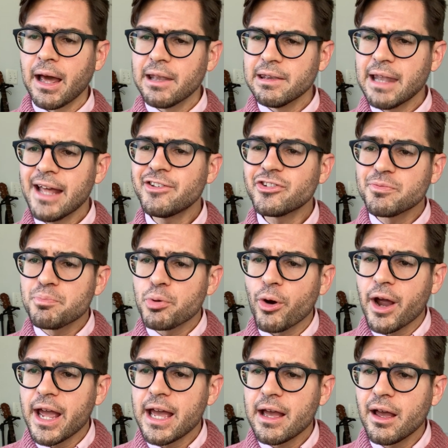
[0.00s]
Let's
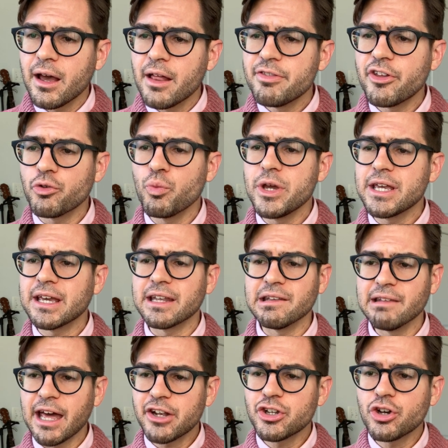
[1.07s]
pray that we can
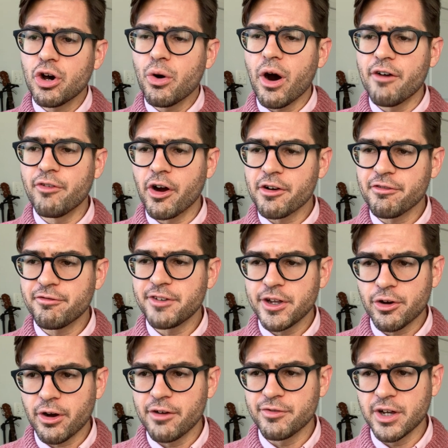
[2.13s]
let go of our
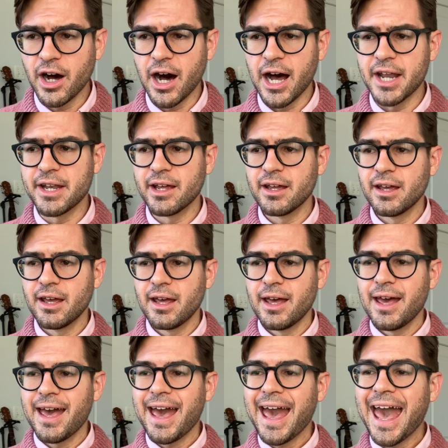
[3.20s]
fear of God
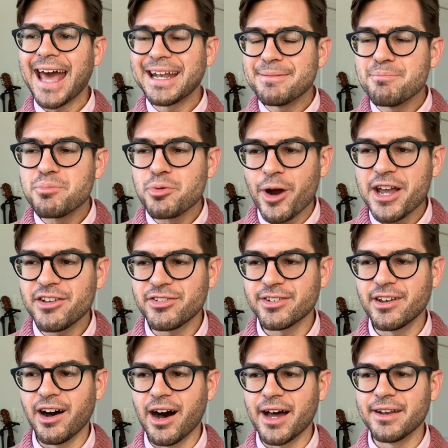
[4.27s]
and embrace
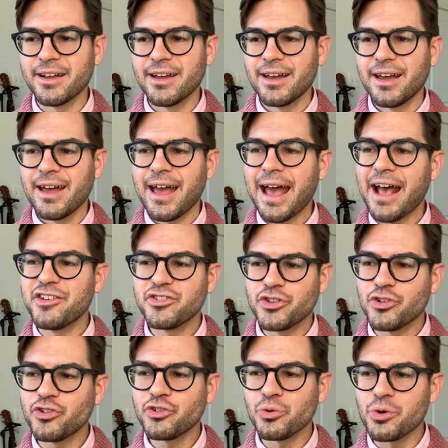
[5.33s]
God as the
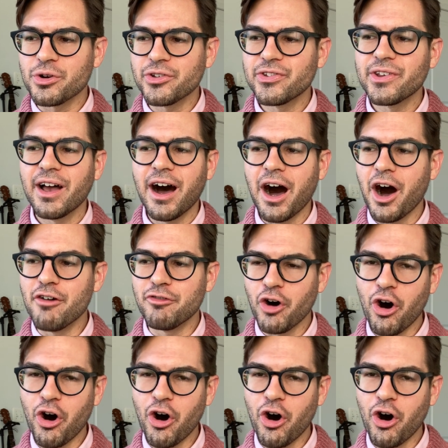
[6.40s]
source of